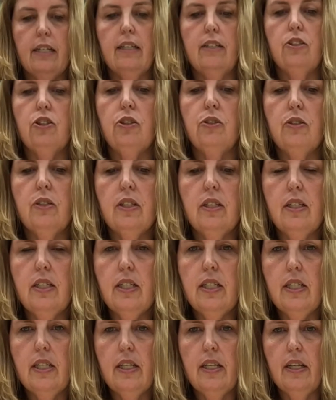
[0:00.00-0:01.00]
as you can
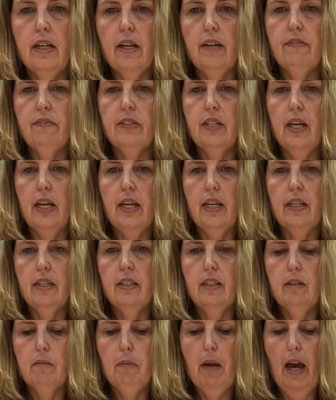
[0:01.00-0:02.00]
see, I've taken
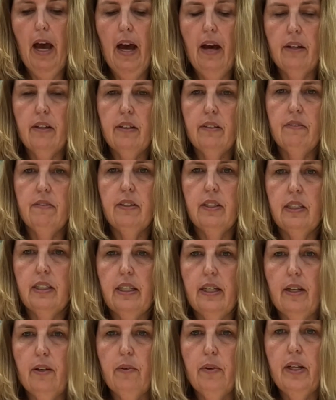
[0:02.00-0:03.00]
them out of the
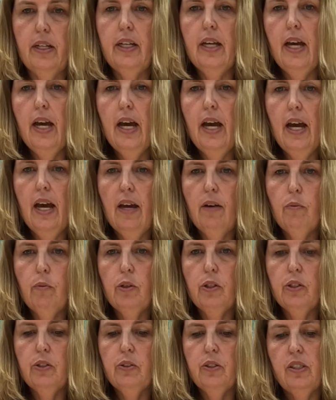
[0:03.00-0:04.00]
liquid, and
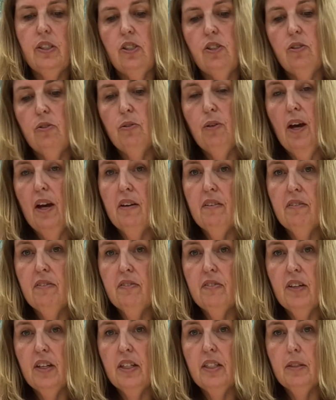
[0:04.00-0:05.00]
we're going to have
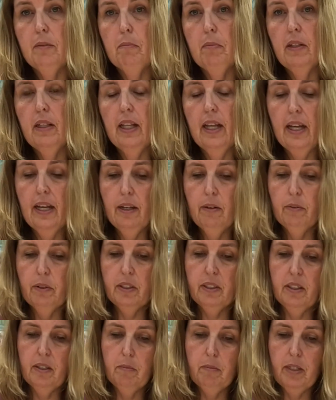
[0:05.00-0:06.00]
fun playing with
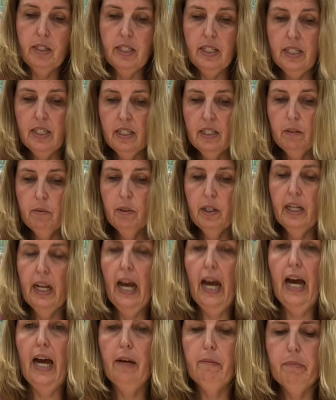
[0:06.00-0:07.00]
them and see what
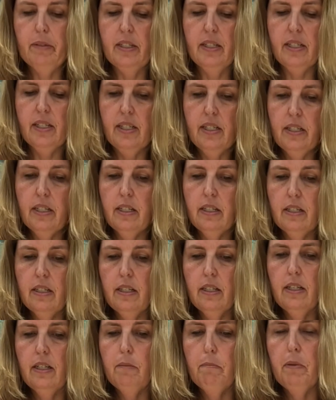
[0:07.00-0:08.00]
happens. This is
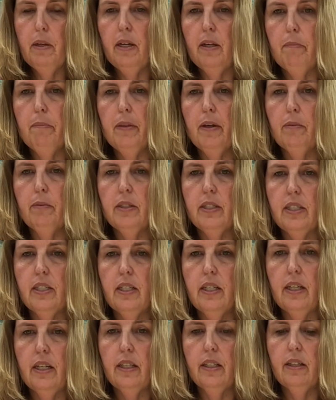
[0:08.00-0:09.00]
the Peep that was
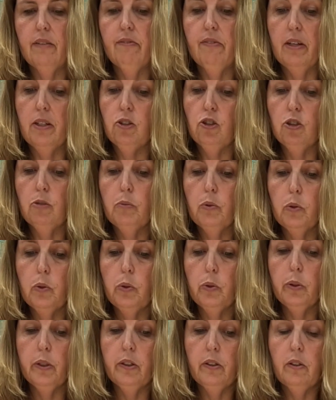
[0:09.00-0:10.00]
sitting in the vegetable
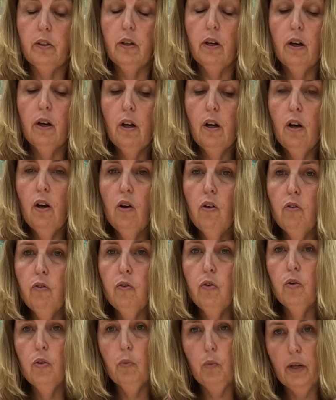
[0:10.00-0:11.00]
oil
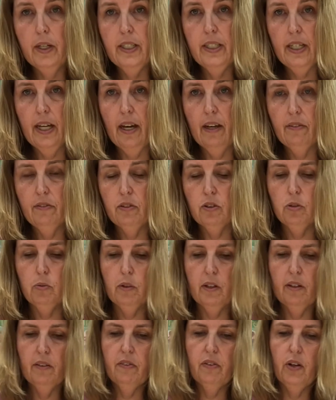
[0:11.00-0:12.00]
for 1 day, for
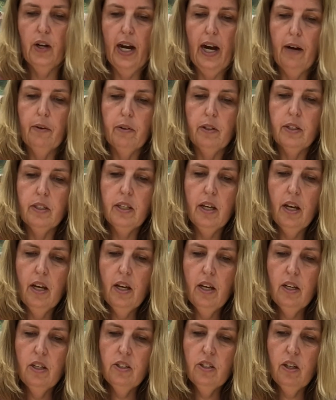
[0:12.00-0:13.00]
24 hours.
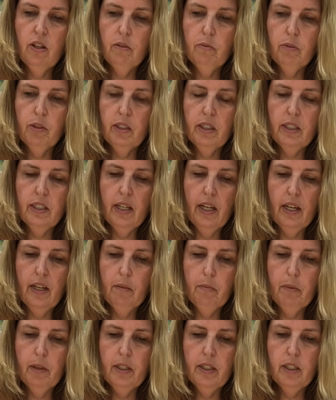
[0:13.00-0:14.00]
So I'm going to take
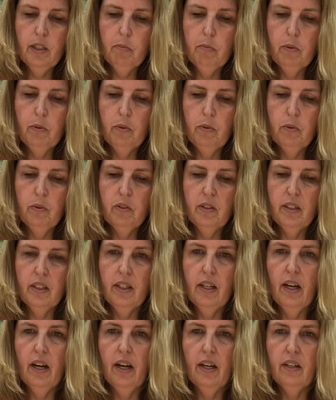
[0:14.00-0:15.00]
my spoon and
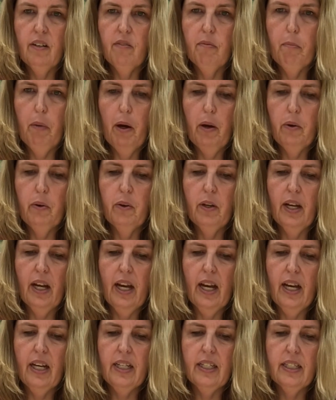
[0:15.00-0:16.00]
kind of poke
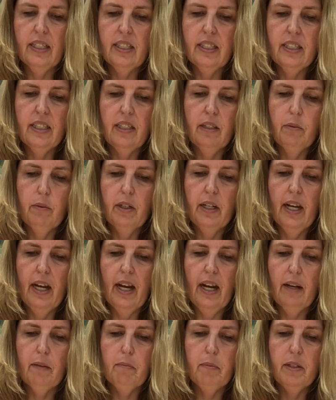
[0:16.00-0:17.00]
at it and see what
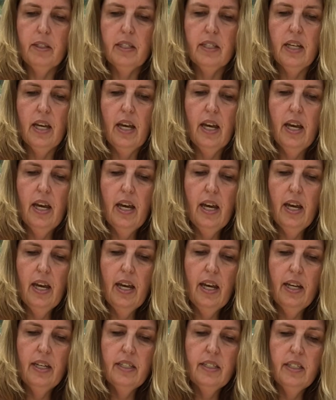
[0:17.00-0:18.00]
happens.
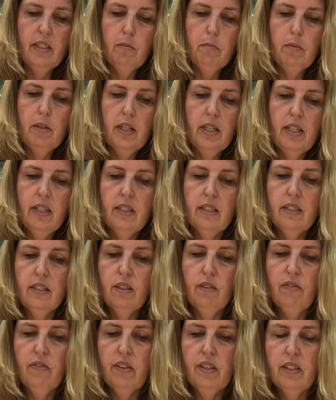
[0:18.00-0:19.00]
And to me, this
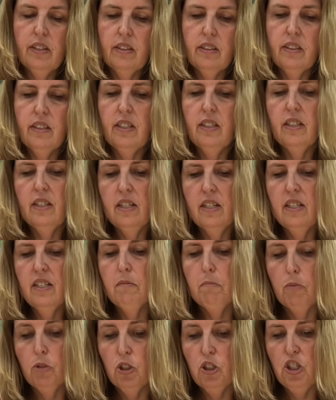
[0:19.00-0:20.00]
feels, it is
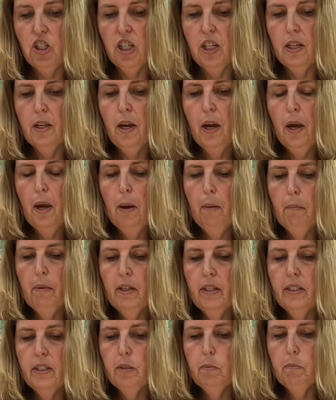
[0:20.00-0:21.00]
mushy, but
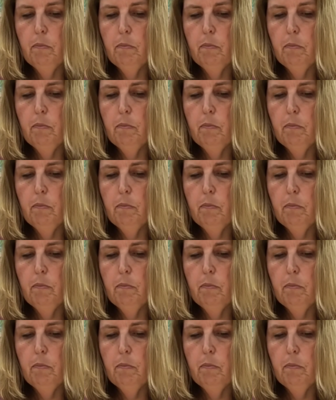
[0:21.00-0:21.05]
it's